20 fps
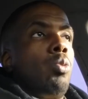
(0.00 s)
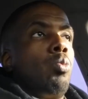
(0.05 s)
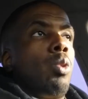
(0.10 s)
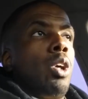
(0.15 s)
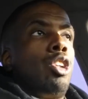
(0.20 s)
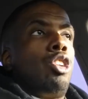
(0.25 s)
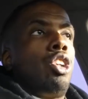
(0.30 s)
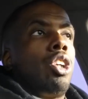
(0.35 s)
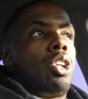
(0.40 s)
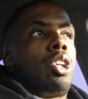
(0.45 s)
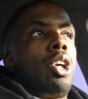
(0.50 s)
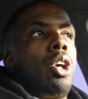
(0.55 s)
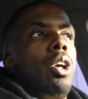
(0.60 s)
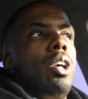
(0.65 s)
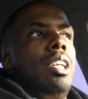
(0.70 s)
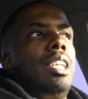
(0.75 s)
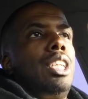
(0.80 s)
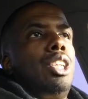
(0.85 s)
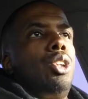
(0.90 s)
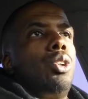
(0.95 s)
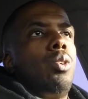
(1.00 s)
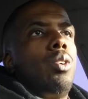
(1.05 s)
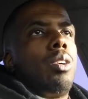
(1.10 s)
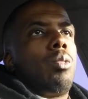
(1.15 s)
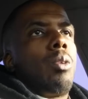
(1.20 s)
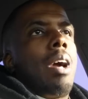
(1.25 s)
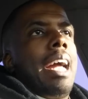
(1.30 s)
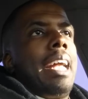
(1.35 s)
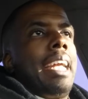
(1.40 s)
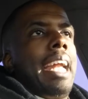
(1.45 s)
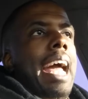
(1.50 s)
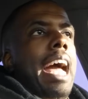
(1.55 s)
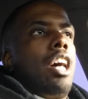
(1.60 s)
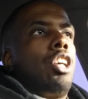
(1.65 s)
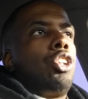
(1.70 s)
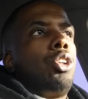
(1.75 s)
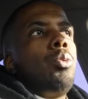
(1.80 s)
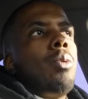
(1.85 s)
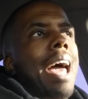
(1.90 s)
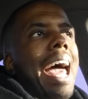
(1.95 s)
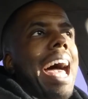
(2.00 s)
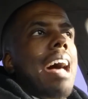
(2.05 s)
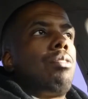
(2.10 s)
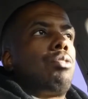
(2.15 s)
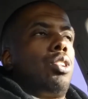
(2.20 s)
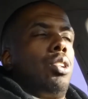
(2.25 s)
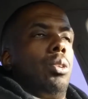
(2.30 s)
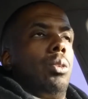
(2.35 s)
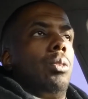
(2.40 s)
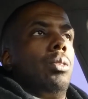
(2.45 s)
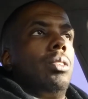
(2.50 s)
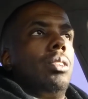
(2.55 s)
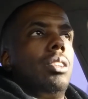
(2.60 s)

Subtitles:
what you're currently doing right now. You have to.